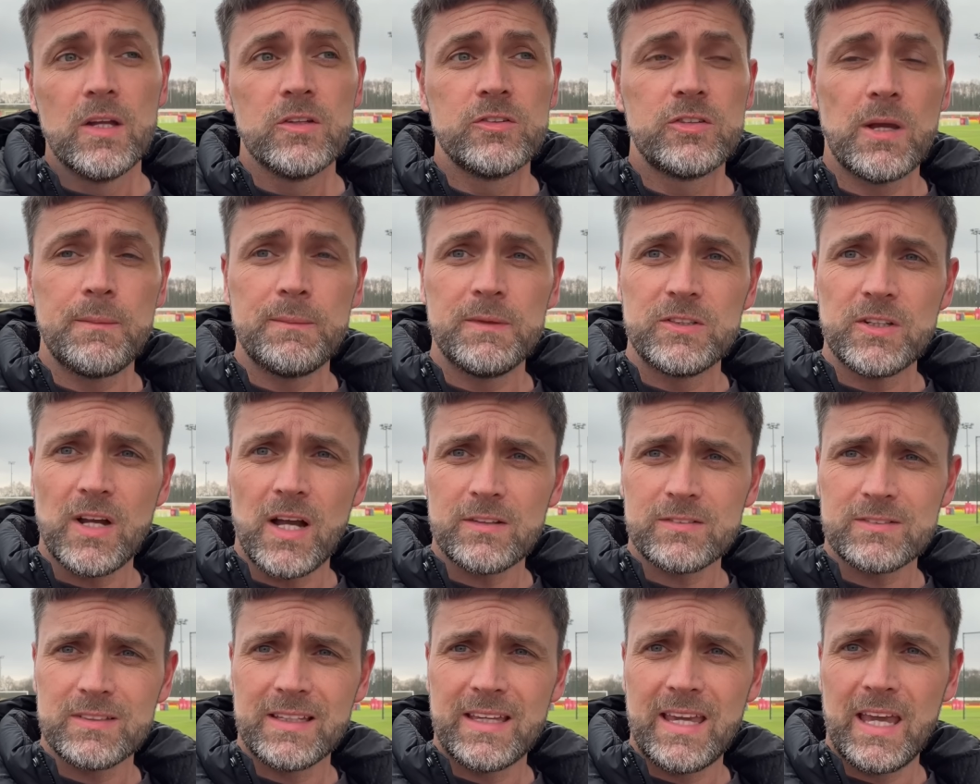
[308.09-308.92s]
Jamie
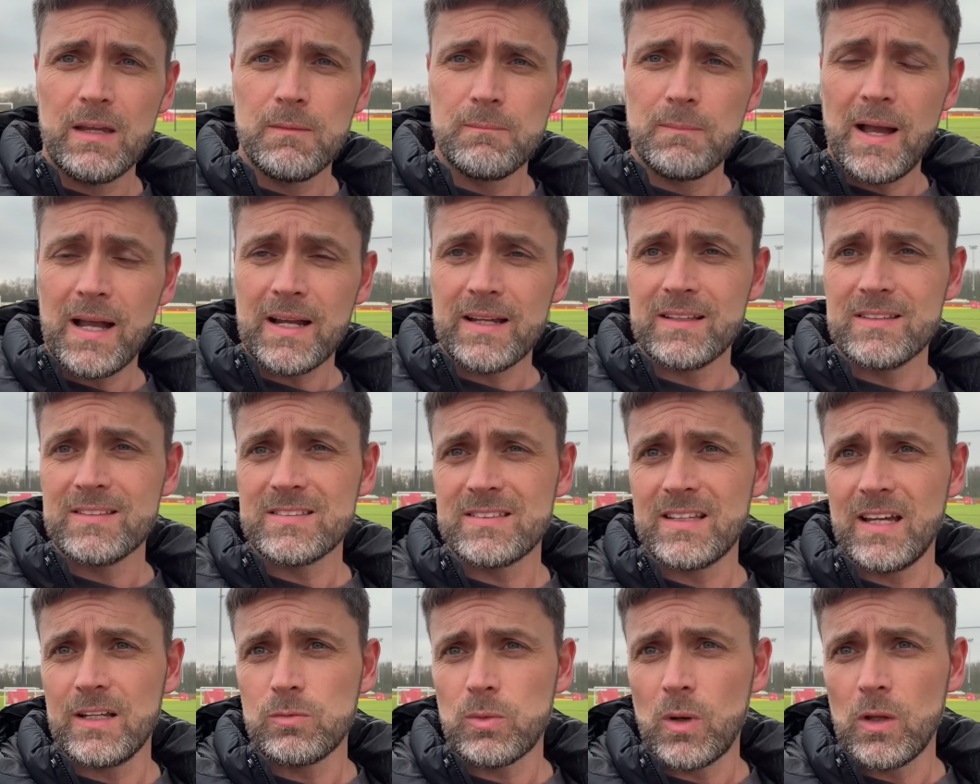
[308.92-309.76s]
Jackson came back and
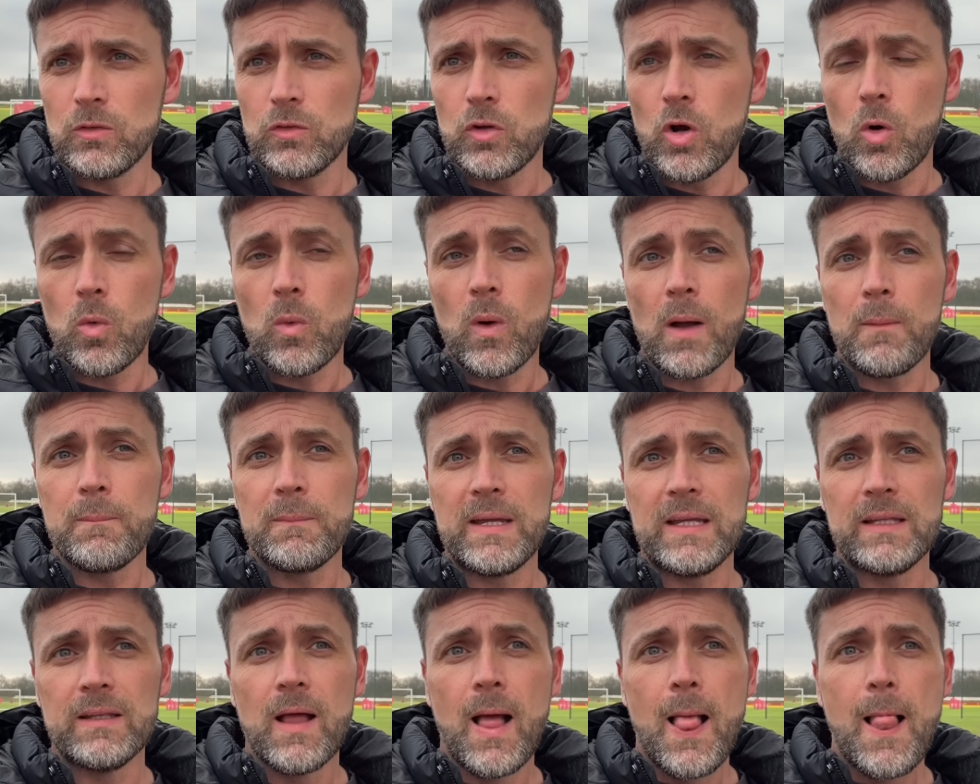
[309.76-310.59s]
said, well, no, I
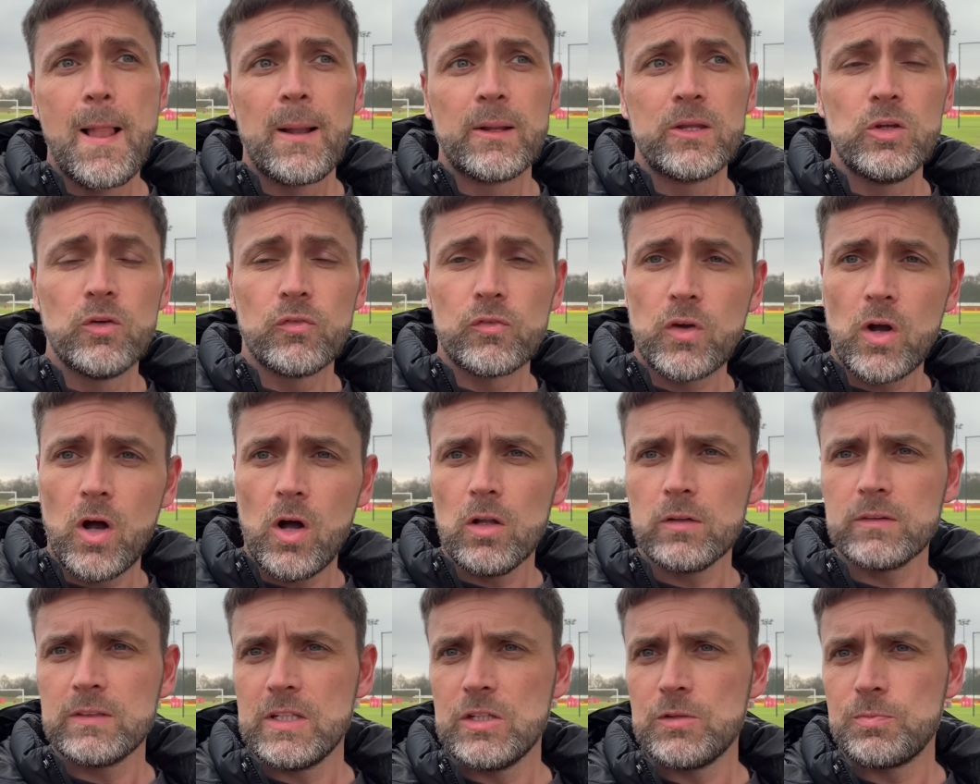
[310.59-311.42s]
mean, you've
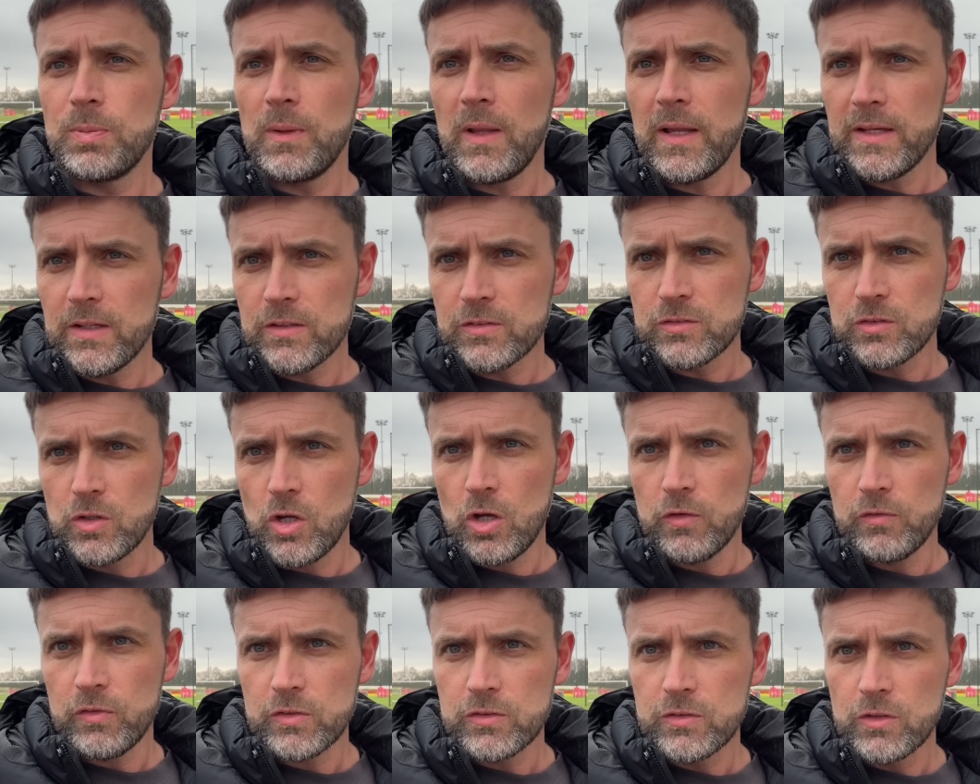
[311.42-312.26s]
called these players
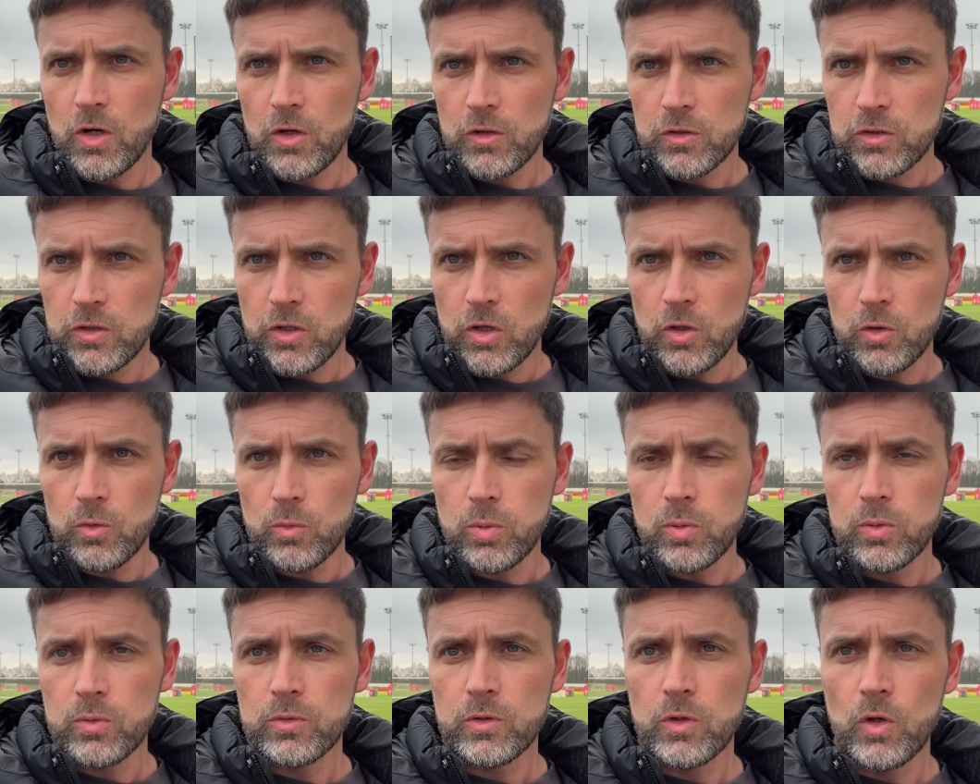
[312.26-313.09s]
nervous, not you.